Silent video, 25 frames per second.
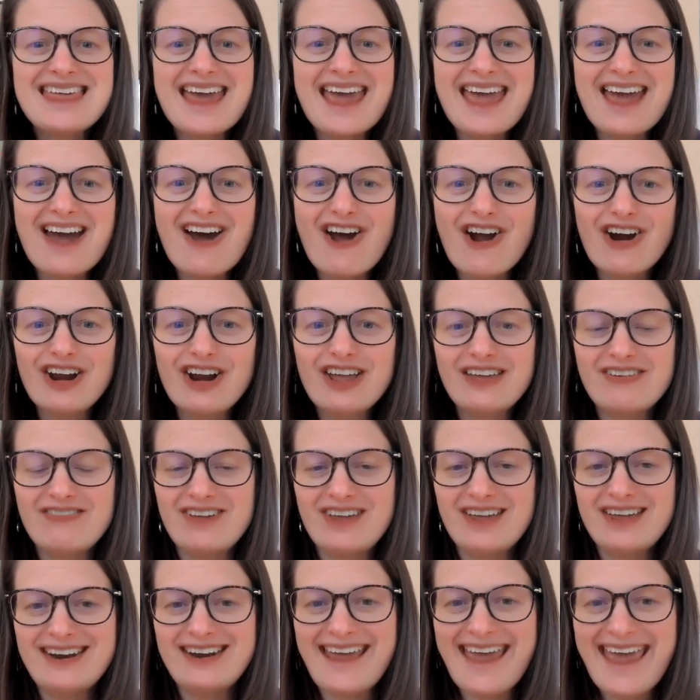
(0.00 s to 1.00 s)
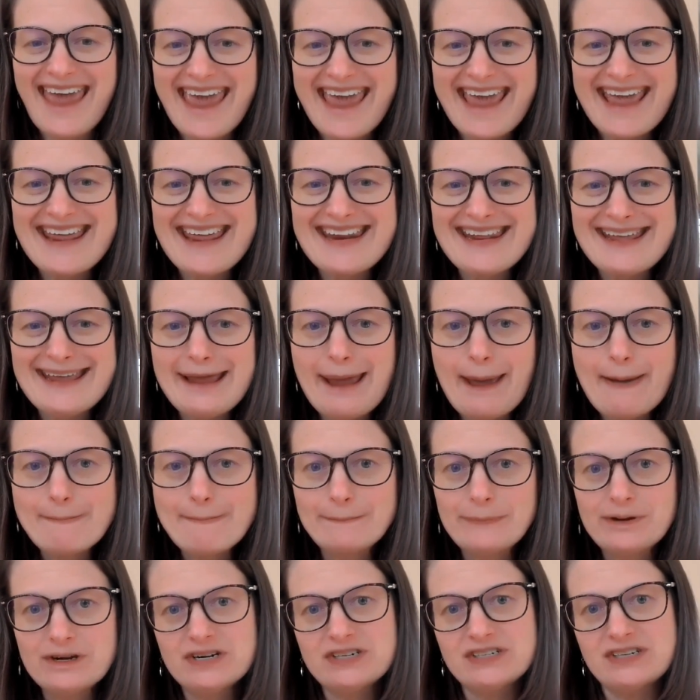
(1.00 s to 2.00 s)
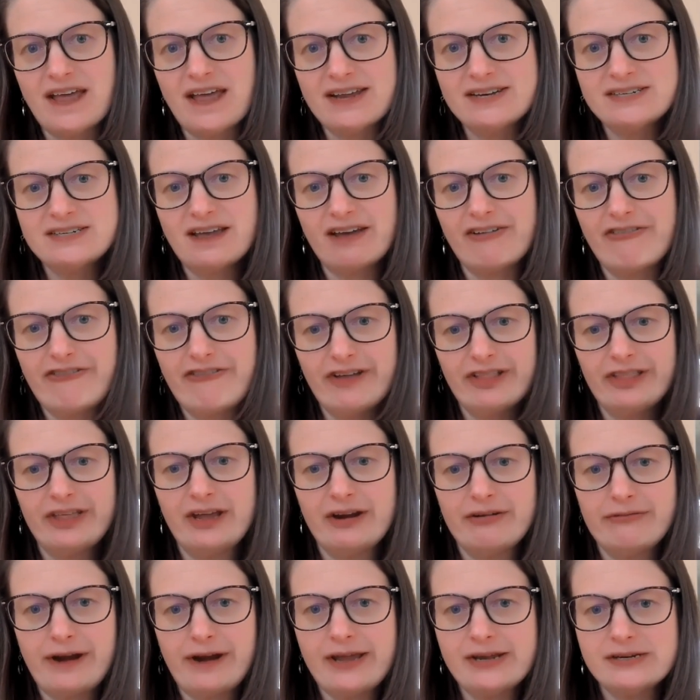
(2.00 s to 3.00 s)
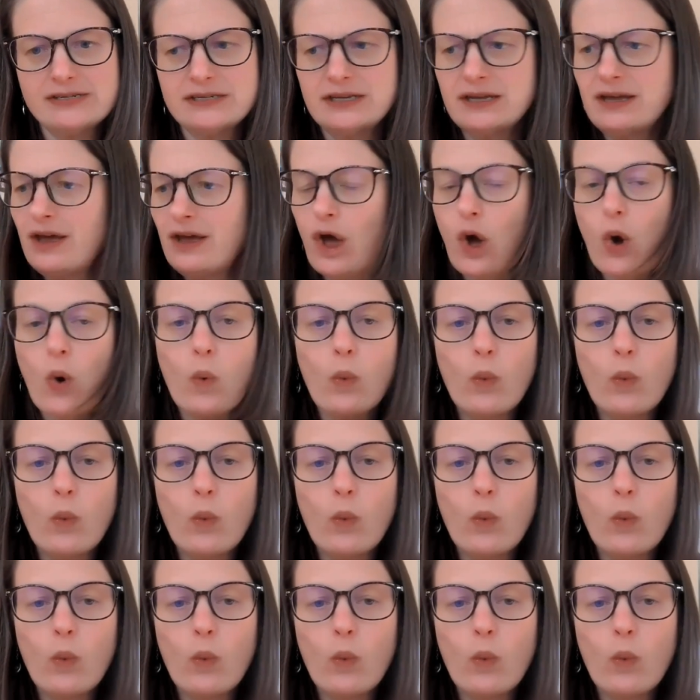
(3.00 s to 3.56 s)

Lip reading: They are giving an 80% affiliate rate.